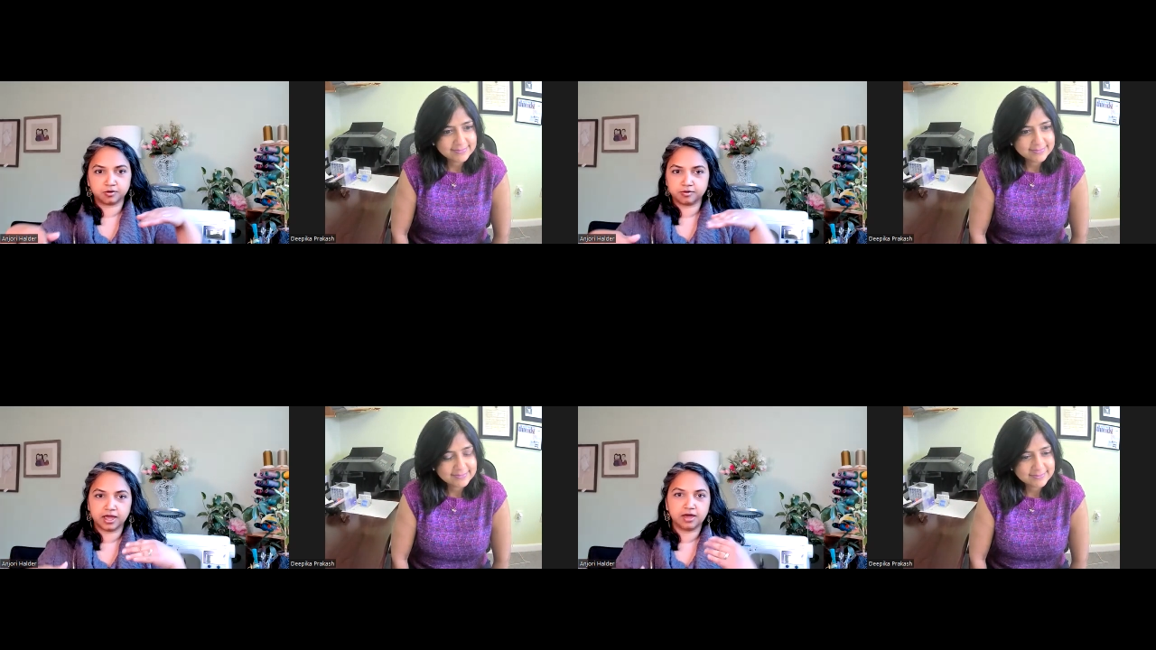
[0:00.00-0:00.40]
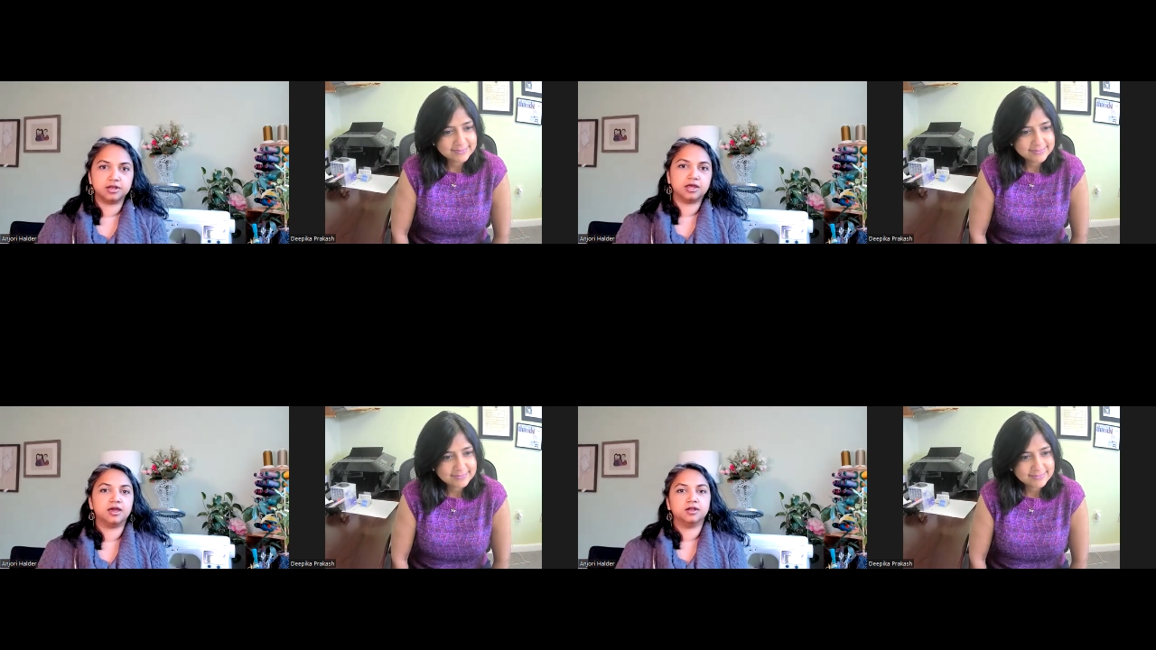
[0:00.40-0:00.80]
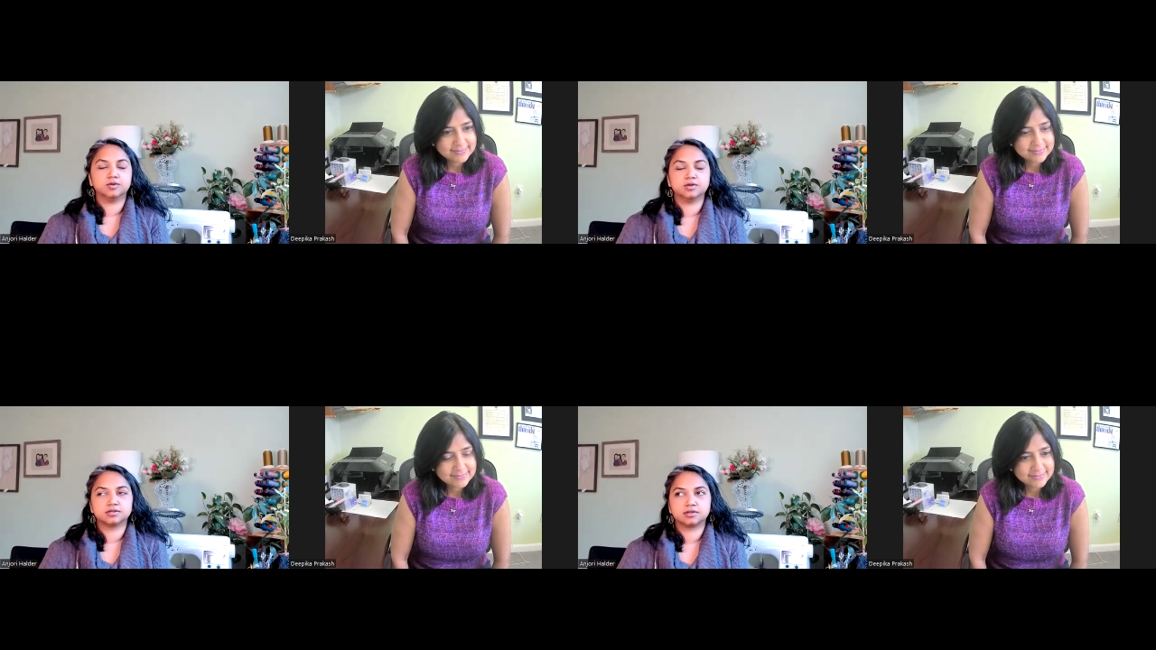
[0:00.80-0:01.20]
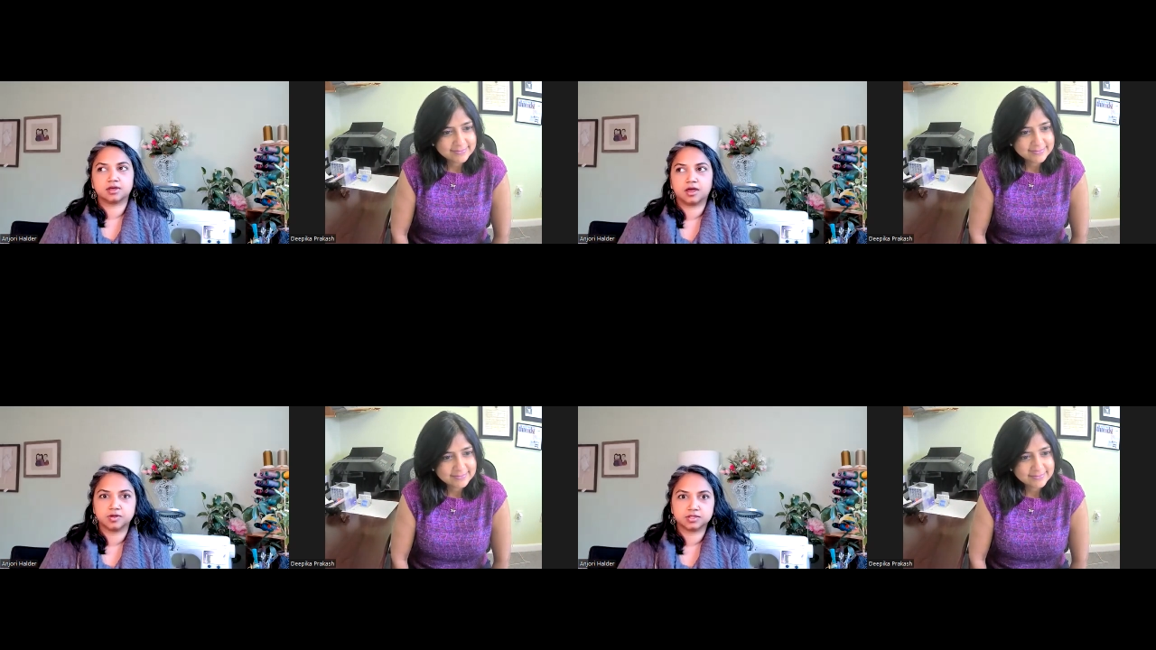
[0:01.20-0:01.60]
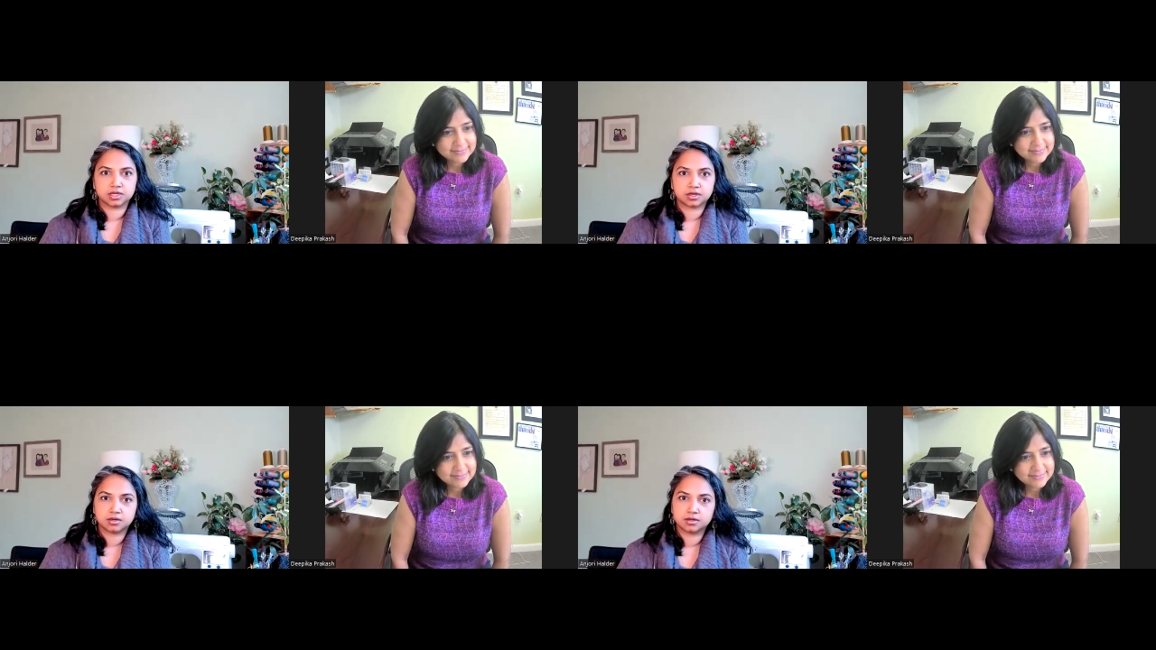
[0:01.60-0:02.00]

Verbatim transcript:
Speaker 1: around and I was I was like